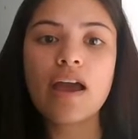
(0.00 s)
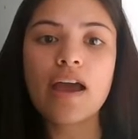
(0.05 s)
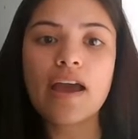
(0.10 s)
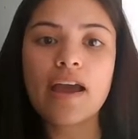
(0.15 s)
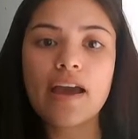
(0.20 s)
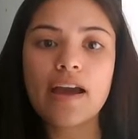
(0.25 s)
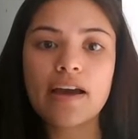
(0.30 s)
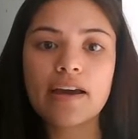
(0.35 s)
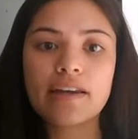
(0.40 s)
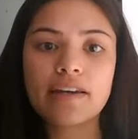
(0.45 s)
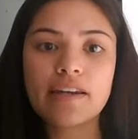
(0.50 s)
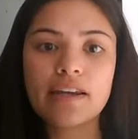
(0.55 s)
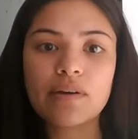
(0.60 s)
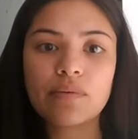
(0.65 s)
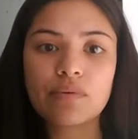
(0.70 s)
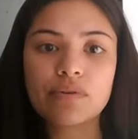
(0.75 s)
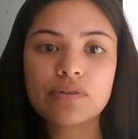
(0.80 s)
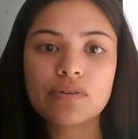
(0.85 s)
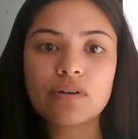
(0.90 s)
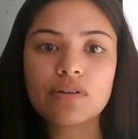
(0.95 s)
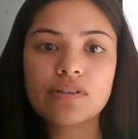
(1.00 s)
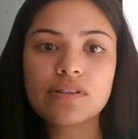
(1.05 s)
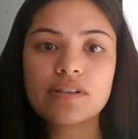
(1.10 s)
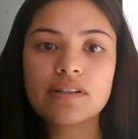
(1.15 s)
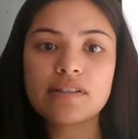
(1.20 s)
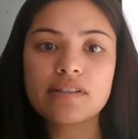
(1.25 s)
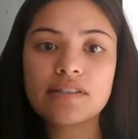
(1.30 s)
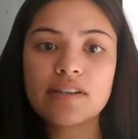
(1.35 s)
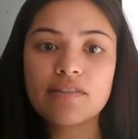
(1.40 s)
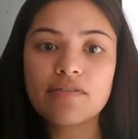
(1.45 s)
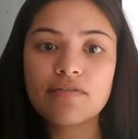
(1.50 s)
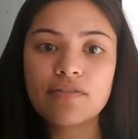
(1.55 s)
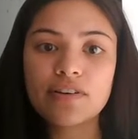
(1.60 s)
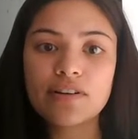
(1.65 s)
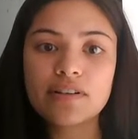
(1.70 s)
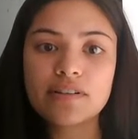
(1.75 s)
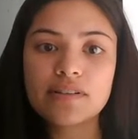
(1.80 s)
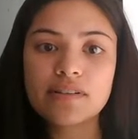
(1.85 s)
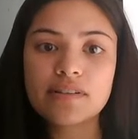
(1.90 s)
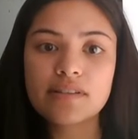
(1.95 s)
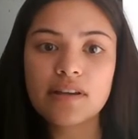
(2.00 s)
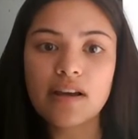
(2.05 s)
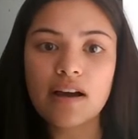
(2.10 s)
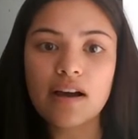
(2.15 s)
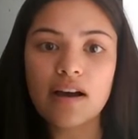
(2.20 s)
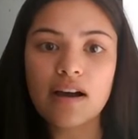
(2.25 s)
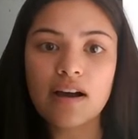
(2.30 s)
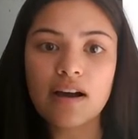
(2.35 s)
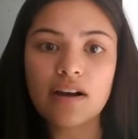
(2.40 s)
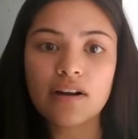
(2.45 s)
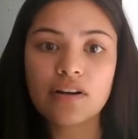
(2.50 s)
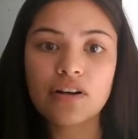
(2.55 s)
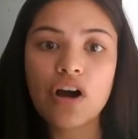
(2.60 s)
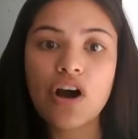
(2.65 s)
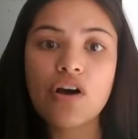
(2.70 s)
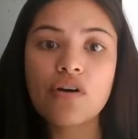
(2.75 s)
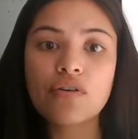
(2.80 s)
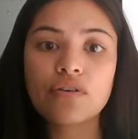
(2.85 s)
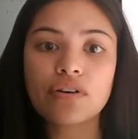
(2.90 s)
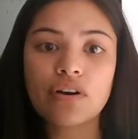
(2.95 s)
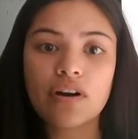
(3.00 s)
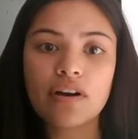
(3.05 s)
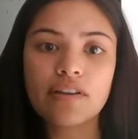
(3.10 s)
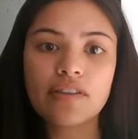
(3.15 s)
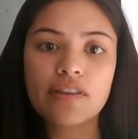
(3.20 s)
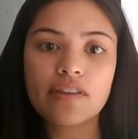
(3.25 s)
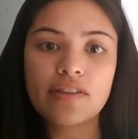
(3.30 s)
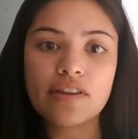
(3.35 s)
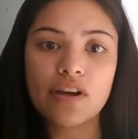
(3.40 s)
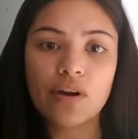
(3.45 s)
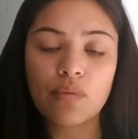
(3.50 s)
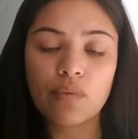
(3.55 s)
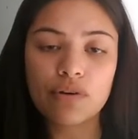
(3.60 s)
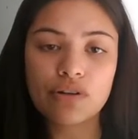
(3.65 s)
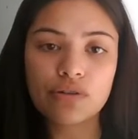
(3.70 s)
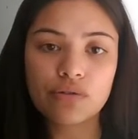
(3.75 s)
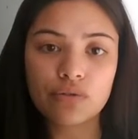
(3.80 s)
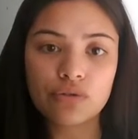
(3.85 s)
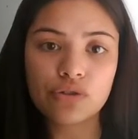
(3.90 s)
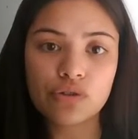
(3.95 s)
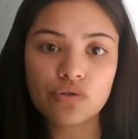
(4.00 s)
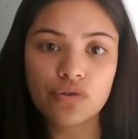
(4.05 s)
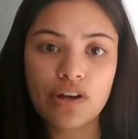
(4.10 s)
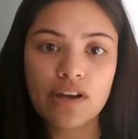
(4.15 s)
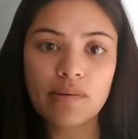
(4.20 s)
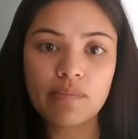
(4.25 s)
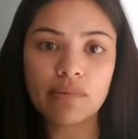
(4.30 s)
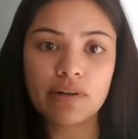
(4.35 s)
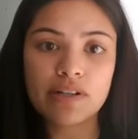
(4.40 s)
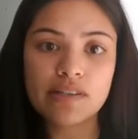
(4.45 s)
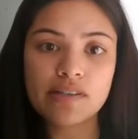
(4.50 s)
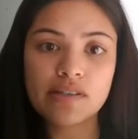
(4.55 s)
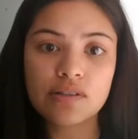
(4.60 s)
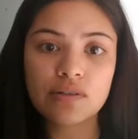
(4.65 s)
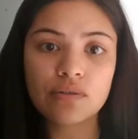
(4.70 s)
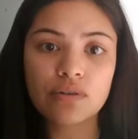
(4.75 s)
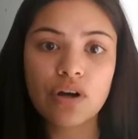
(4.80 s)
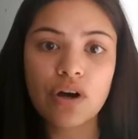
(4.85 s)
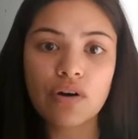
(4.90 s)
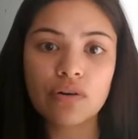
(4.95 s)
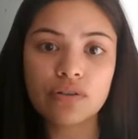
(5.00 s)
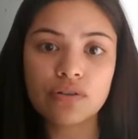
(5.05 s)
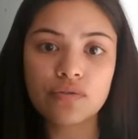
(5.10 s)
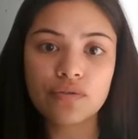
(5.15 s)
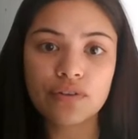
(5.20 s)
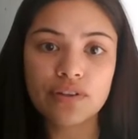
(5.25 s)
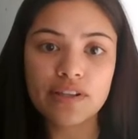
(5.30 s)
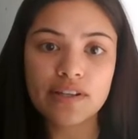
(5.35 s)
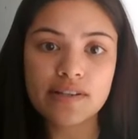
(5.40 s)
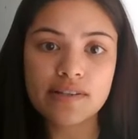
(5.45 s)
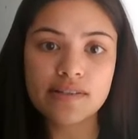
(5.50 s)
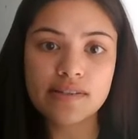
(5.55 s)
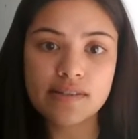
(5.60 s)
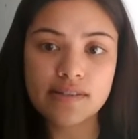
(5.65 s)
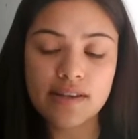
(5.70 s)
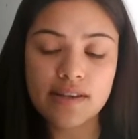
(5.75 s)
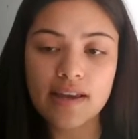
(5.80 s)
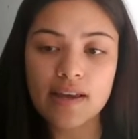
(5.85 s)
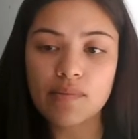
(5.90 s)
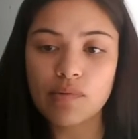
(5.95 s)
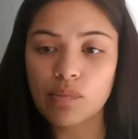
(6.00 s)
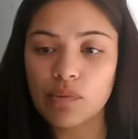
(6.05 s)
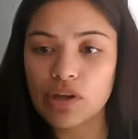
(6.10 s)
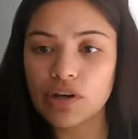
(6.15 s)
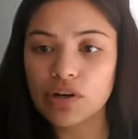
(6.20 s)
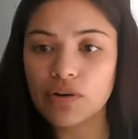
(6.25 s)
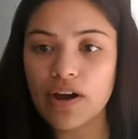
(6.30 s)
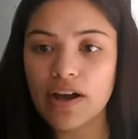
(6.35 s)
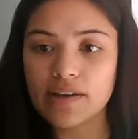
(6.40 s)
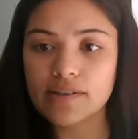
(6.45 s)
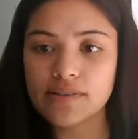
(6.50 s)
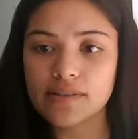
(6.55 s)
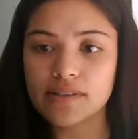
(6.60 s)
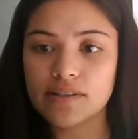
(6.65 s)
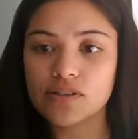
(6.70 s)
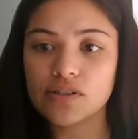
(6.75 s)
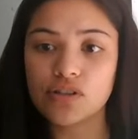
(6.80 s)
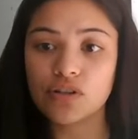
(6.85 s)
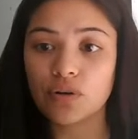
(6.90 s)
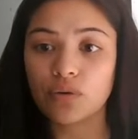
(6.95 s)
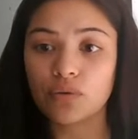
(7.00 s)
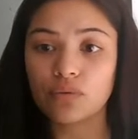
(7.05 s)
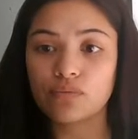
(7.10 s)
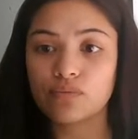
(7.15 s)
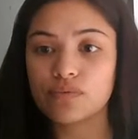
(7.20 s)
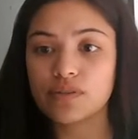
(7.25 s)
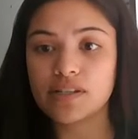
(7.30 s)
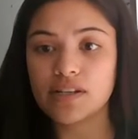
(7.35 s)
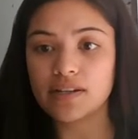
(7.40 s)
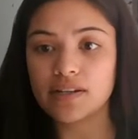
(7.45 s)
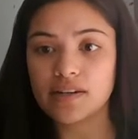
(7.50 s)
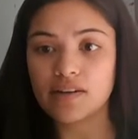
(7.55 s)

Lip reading: And it results in a different codon than the original strand, but it still codes for the same amino acids, so you don't see a